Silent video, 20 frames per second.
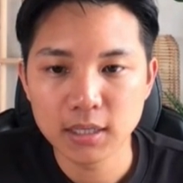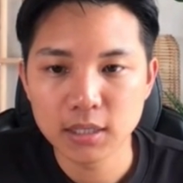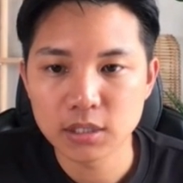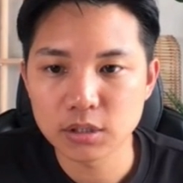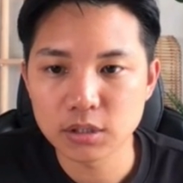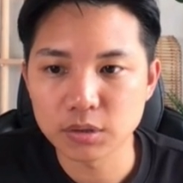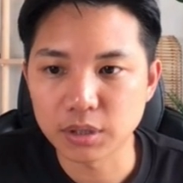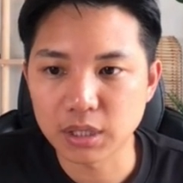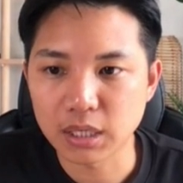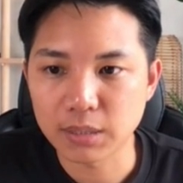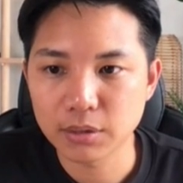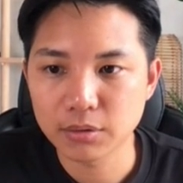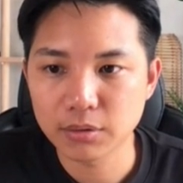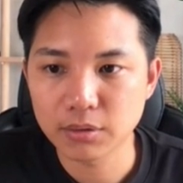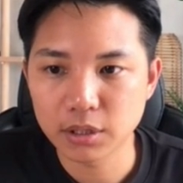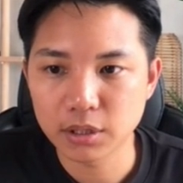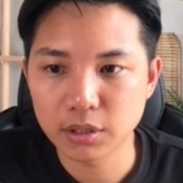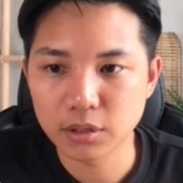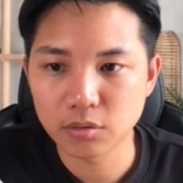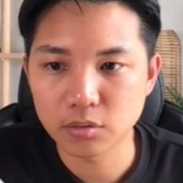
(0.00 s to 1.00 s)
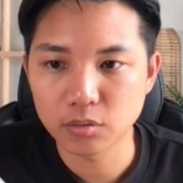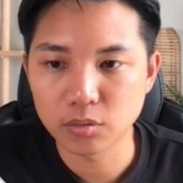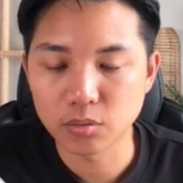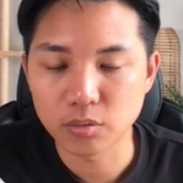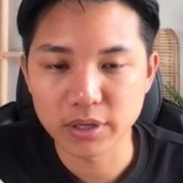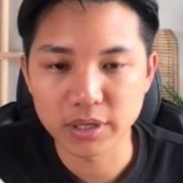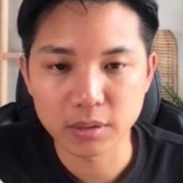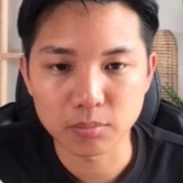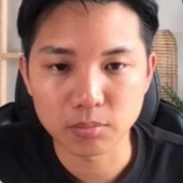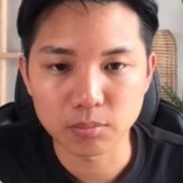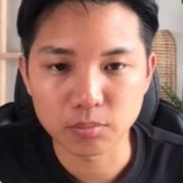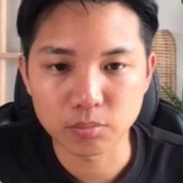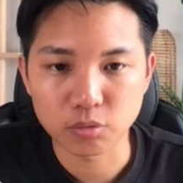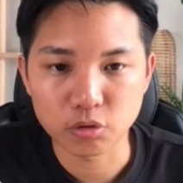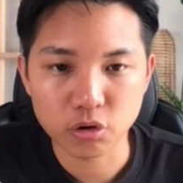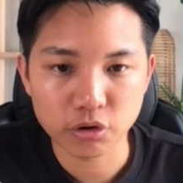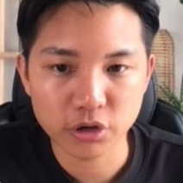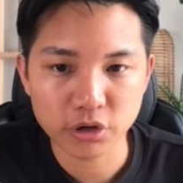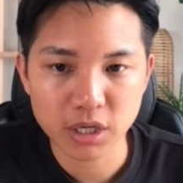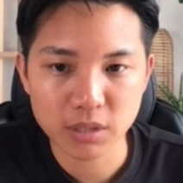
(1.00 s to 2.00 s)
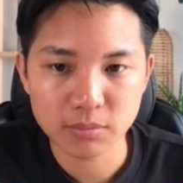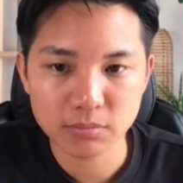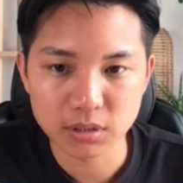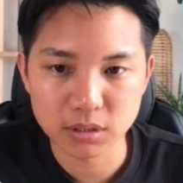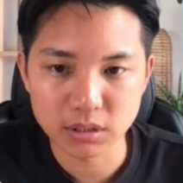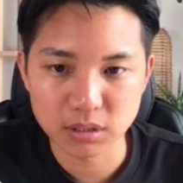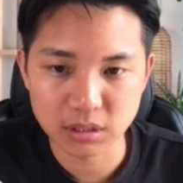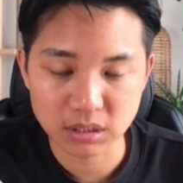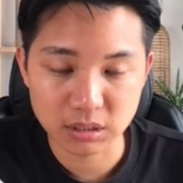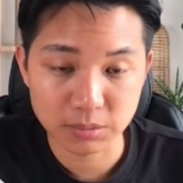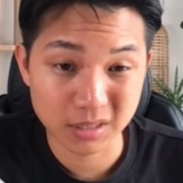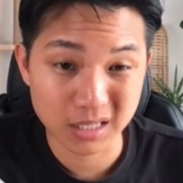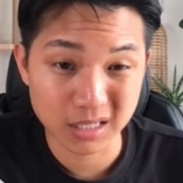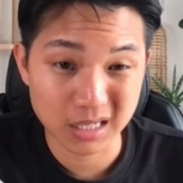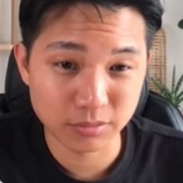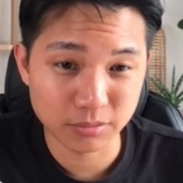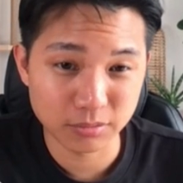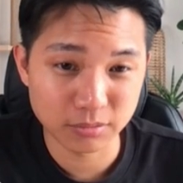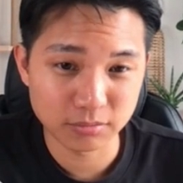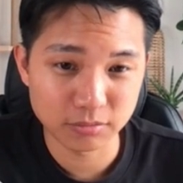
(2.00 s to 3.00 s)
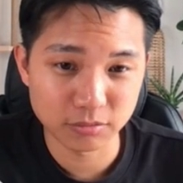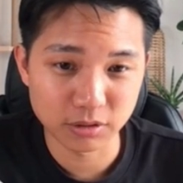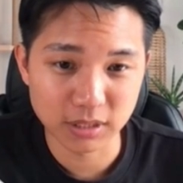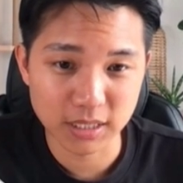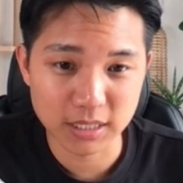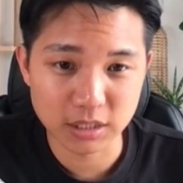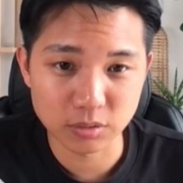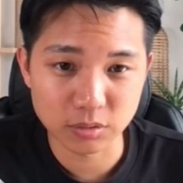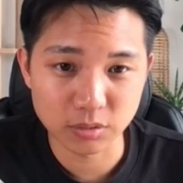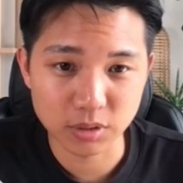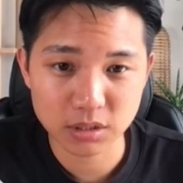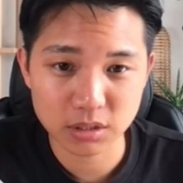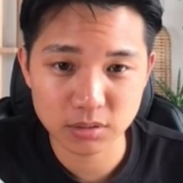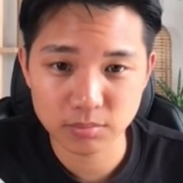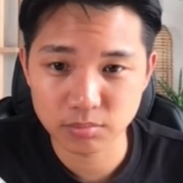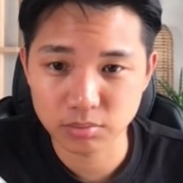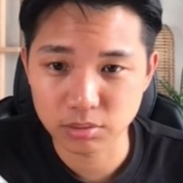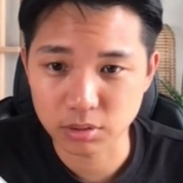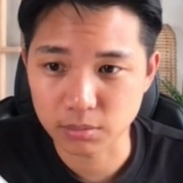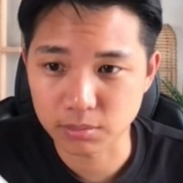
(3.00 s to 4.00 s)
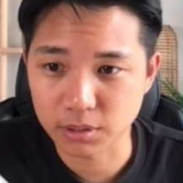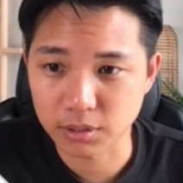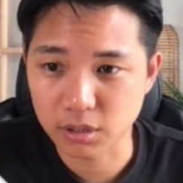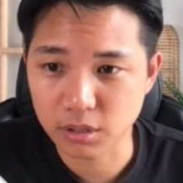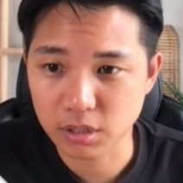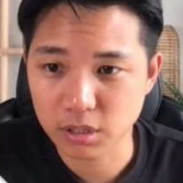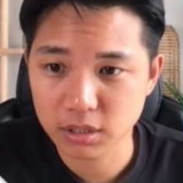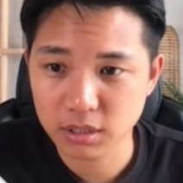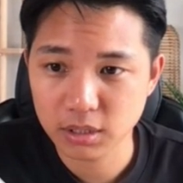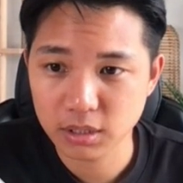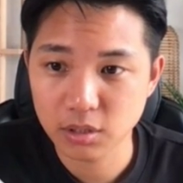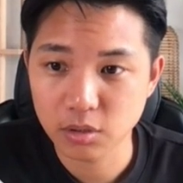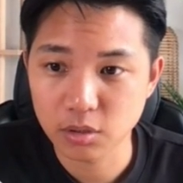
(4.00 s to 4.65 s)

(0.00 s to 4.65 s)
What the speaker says: So you come down here, wedding program. Is this something that relates to us? Probably not.